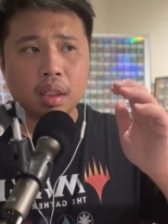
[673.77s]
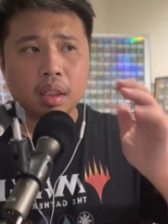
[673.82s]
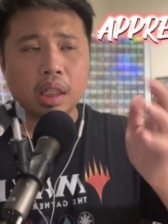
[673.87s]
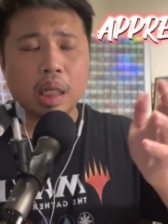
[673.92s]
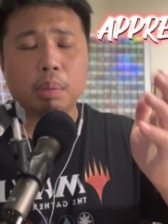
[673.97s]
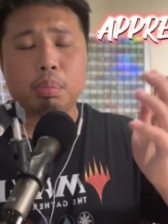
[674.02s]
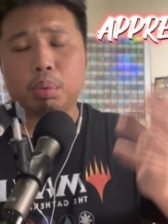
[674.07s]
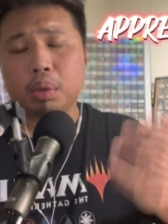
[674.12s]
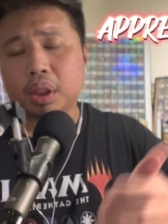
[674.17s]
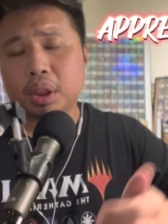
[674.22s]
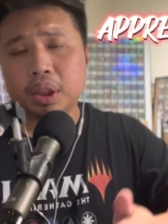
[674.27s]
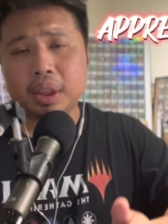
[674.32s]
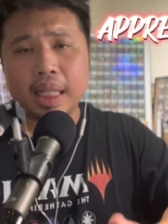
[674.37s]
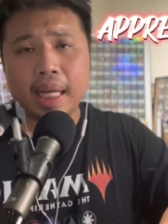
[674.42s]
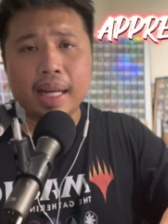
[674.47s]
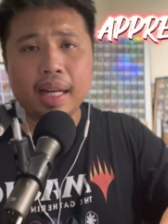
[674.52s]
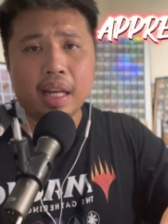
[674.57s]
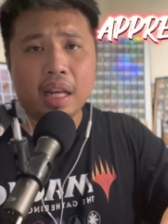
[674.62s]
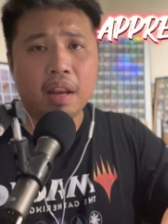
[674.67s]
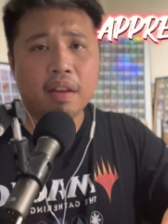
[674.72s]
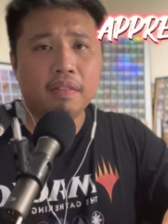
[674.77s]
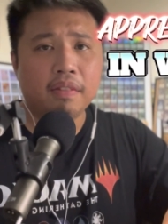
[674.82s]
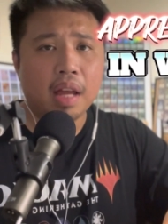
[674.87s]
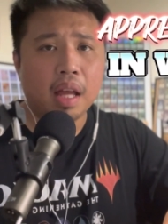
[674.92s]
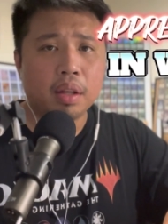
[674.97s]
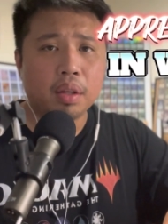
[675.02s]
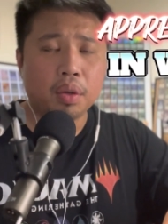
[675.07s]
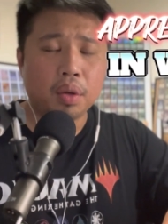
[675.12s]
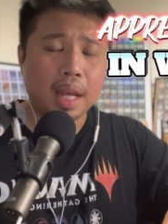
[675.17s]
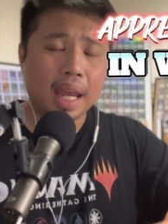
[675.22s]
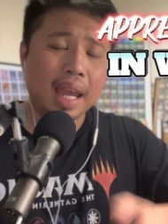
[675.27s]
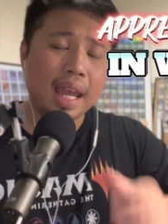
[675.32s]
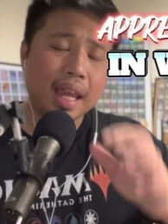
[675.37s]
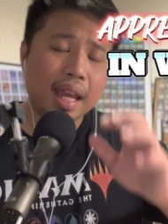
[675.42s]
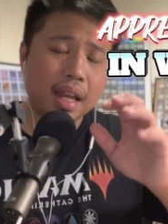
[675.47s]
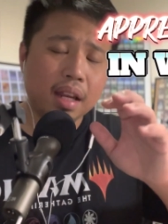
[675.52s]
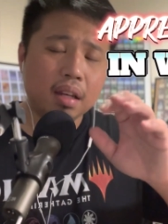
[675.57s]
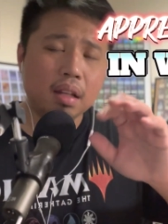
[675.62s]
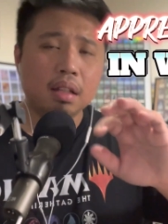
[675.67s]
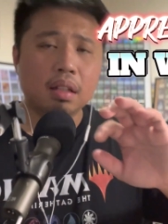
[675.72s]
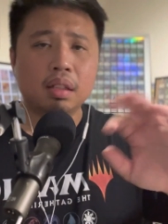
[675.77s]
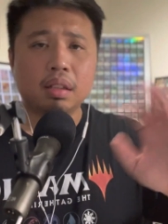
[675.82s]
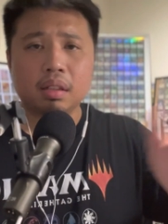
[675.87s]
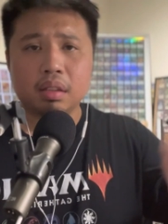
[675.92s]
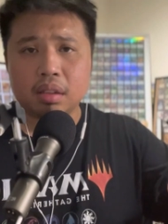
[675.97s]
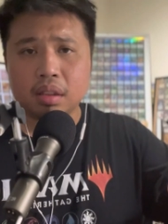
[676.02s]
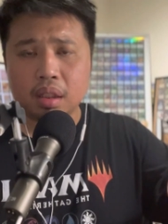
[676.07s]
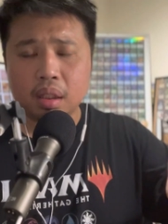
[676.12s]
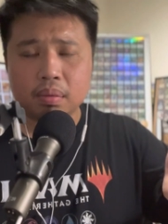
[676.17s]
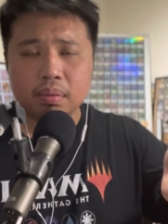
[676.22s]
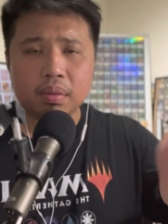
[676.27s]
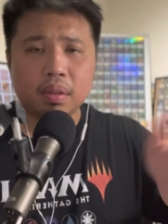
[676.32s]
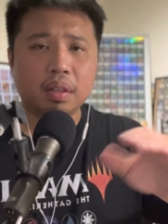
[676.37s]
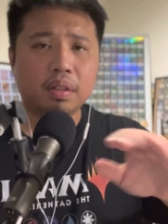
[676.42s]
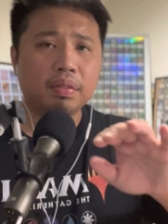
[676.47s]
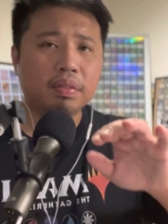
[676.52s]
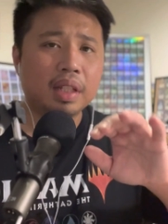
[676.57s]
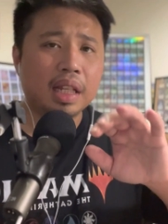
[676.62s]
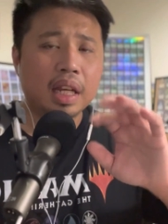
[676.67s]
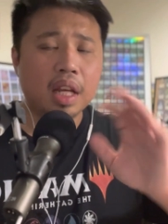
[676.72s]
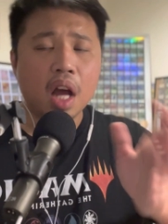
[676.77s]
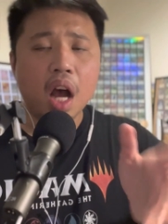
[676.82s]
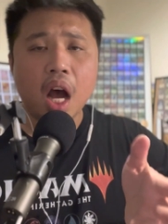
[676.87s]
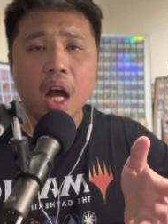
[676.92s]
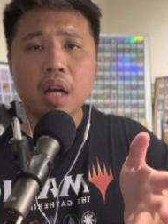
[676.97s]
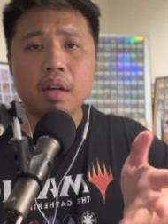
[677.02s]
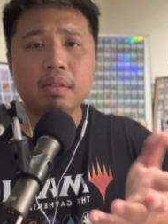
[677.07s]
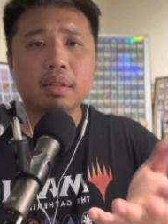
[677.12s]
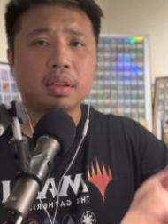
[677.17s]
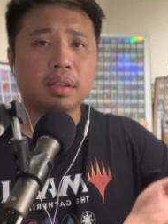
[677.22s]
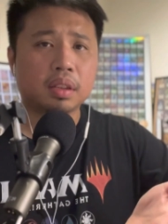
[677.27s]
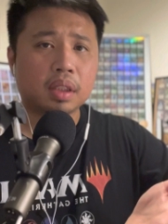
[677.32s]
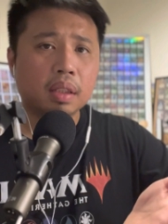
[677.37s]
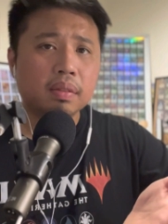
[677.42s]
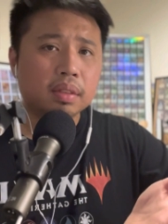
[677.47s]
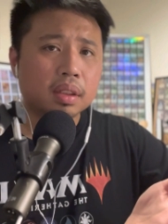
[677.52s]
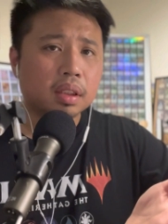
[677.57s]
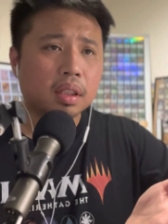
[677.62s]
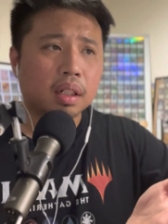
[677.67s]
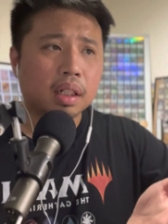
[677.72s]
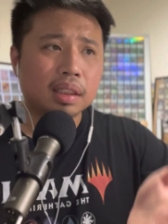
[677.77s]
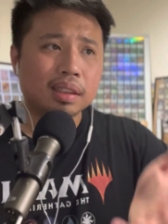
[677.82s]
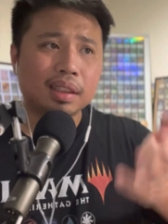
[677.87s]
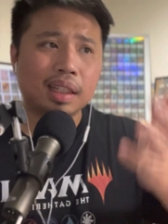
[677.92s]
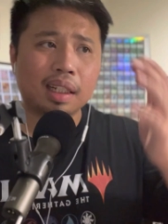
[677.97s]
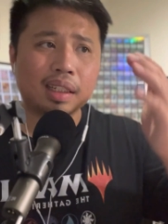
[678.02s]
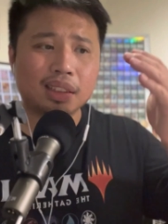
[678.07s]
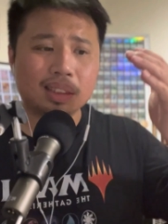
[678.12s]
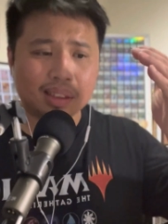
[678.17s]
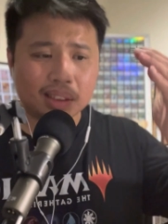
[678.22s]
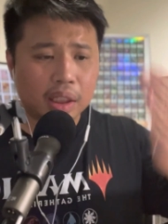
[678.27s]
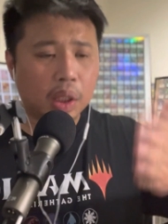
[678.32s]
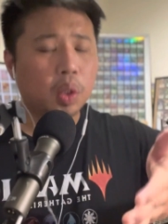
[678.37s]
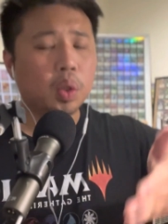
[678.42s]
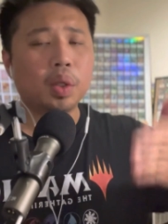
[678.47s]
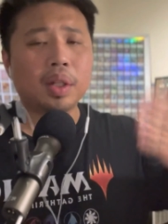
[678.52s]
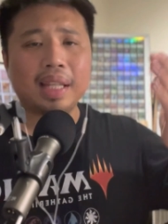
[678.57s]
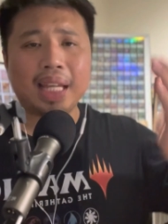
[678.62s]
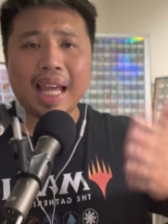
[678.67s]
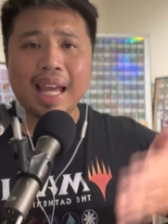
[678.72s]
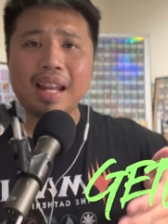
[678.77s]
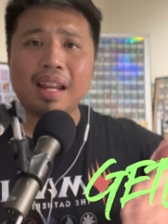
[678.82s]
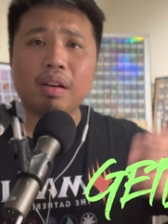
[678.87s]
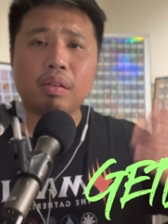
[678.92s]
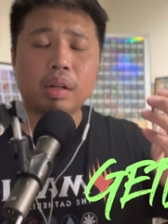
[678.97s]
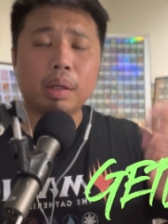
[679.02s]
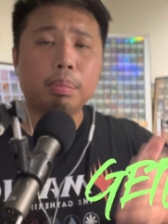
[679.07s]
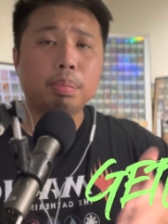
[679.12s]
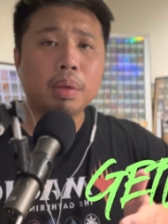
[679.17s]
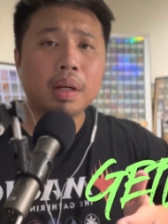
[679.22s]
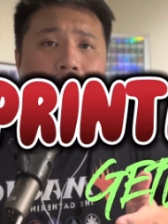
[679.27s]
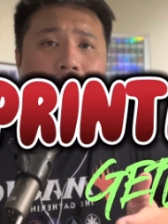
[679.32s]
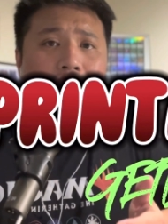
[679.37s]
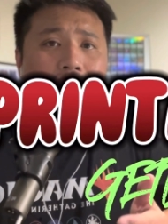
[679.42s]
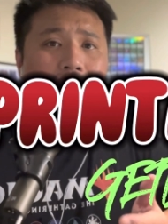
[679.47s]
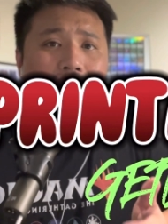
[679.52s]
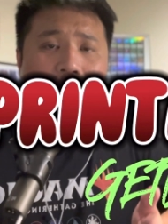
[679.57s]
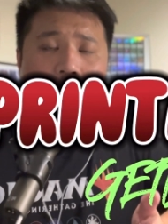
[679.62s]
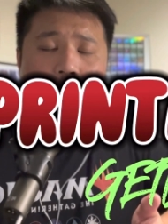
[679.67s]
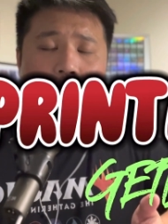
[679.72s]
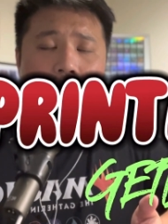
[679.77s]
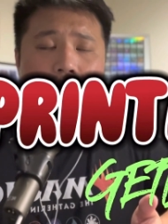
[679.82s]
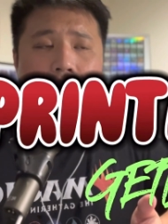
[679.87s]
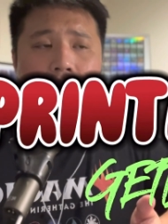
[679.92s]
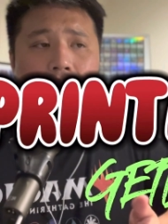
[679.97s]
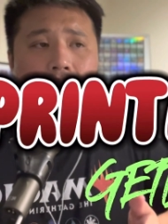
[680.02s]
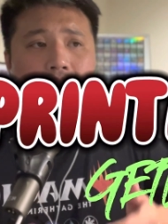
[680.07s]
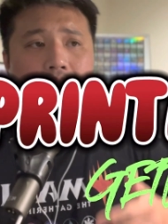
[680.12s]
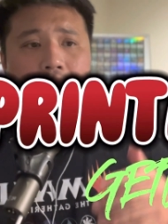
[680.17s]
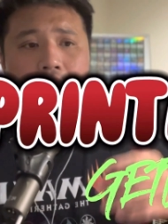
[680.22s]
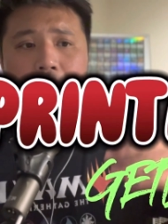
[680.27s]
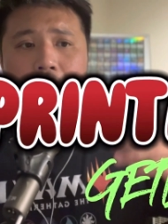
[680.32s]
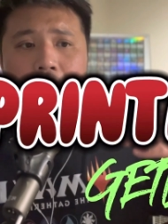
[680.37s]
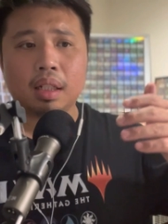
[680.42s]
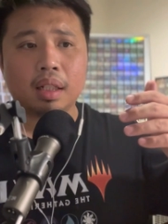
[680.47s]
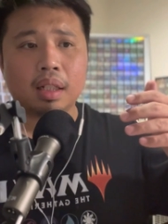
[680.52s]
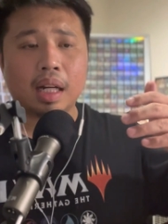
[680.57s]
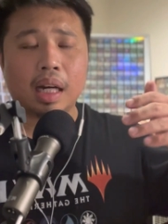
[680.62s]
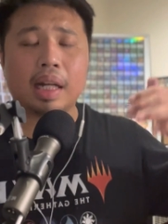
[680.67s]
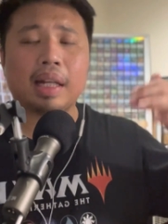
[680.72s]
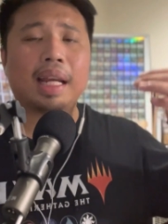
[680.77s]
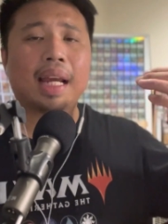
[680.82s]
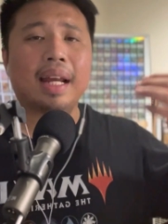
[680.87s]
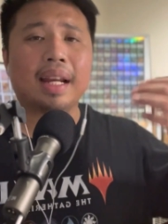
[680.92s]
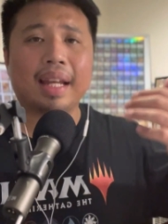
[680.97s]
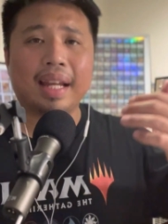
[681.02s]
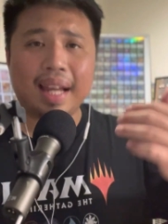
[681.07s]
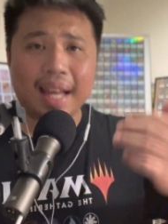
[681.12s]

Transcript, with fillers: appreciated in value and some of the non-reserve list cards that's still getting reprinted nowadays are getting